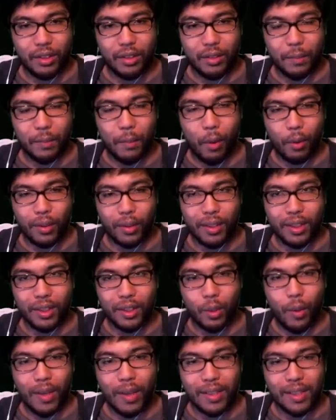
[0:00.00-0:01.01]
more than
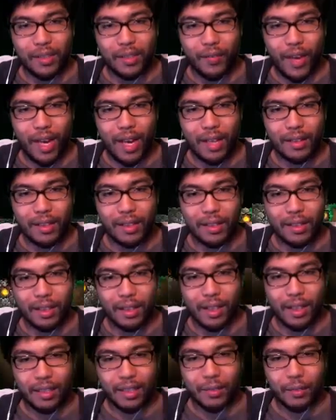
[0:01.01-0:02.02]
twice as fast as the
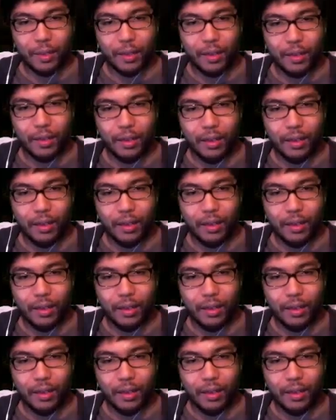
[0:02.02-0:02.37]
last one.